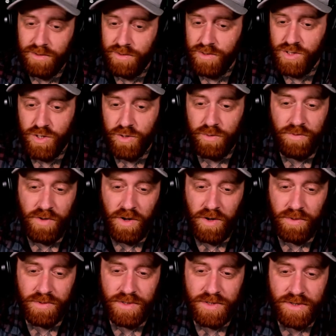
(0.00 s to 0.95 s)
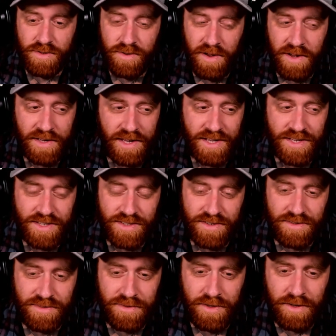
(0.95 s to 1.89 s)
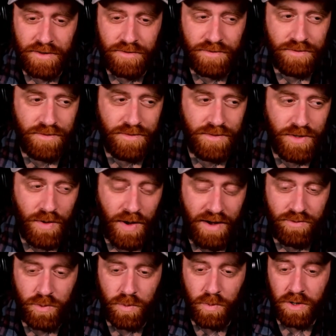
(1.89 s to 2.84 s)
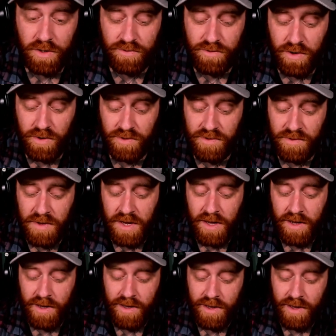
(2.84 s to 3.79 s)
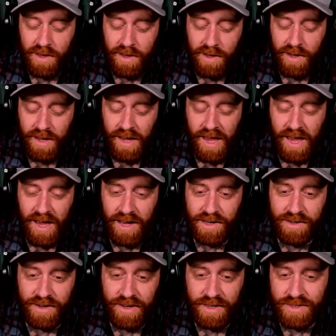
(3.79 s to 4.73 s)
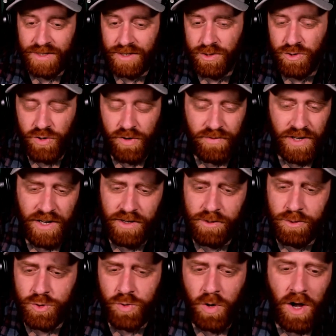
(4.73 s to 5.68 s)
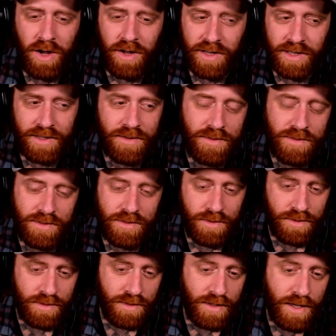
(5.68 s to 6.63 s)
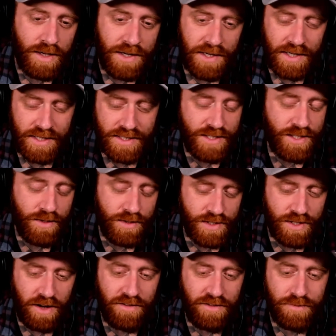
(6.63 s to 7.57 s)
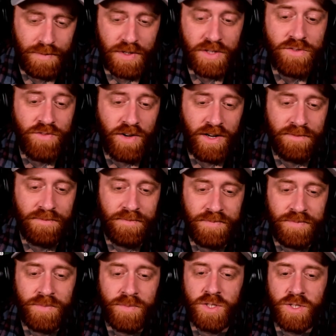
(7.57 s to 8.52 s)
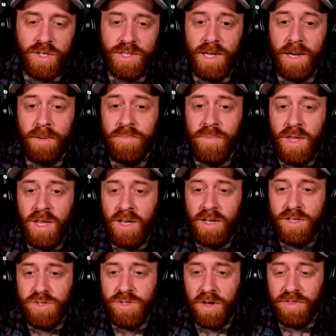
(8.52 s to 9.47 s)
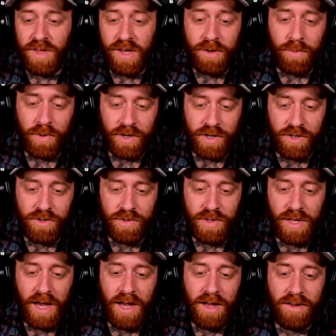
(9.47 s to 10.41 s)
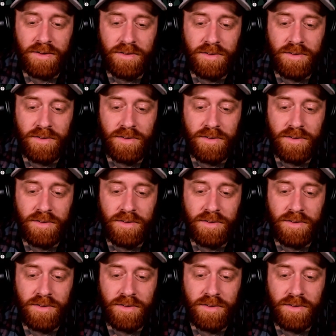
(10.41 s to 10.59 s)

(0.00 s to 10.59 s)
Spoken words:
2 phones, I guess, if you have a work phone. And it's like trivia and drawing, and it's silly stuff, but it's fun. It's a good time. So I think we're going to do that